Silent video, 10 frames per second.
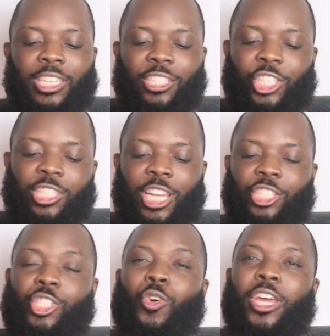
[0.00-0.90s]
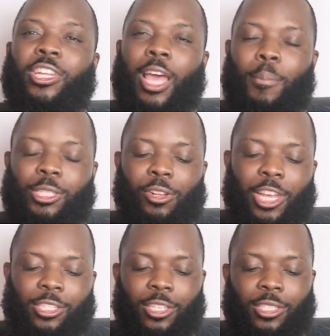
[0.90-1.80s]
Then she's got in capital
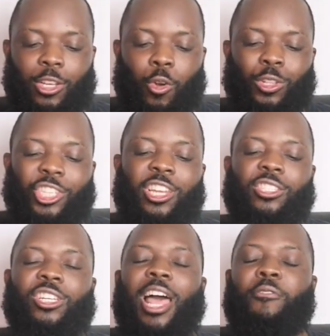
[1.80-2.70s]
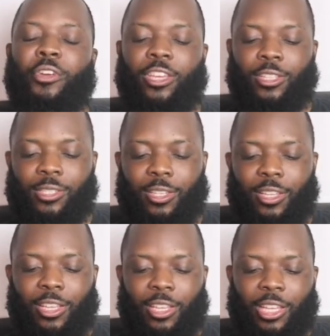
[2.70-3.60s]
letters, continental Africans.
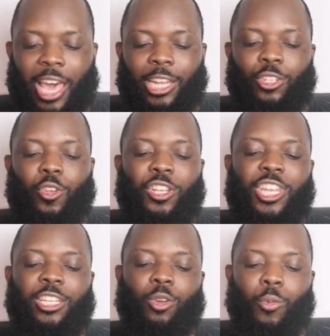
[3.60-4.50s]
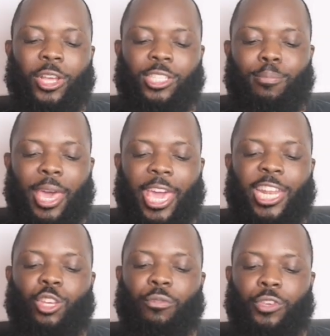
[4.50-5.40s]
I do not need correcting by
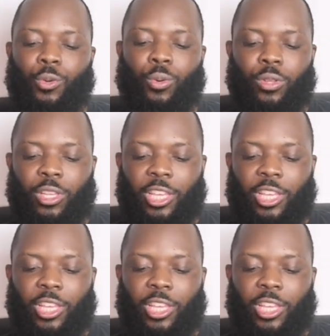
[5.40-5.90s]
any of you.